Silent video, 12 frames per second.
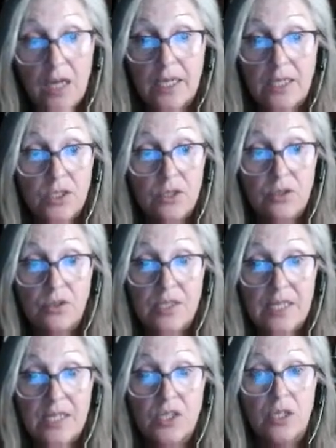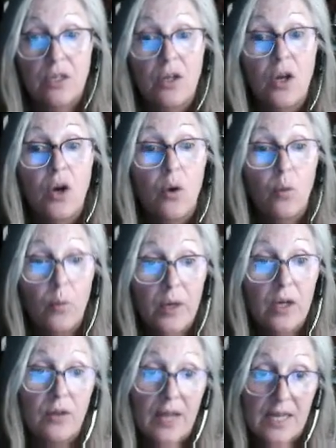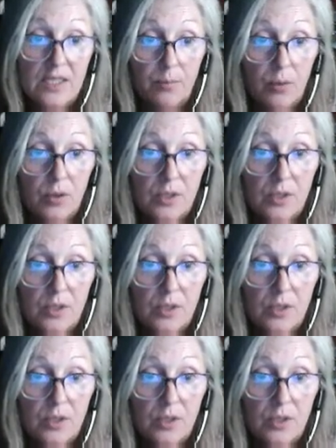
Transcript: into their session. We are that support